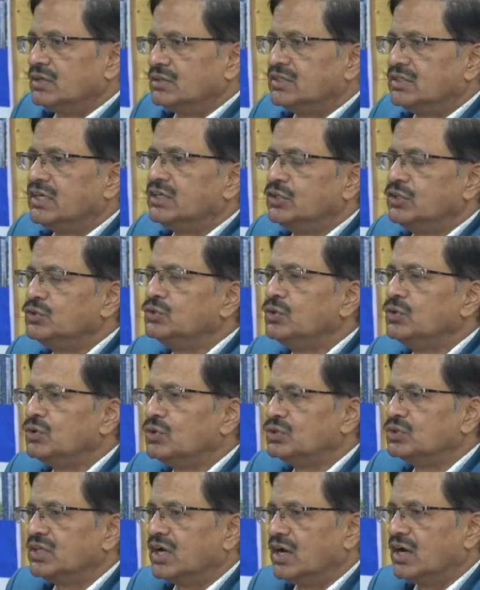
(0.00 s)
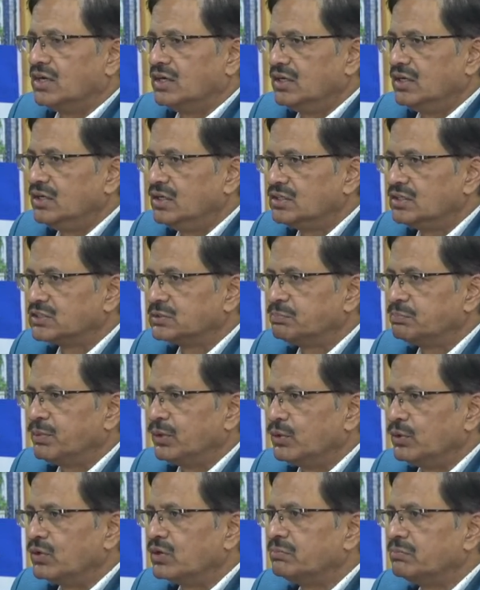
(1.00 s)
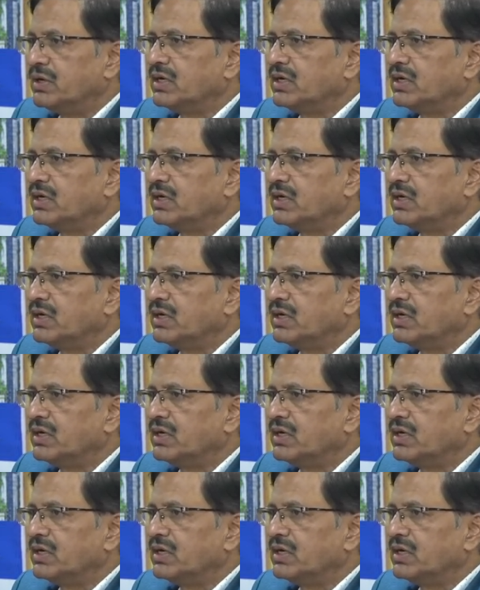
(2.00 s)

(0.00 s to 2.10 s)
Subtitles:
then you know the honey is pure.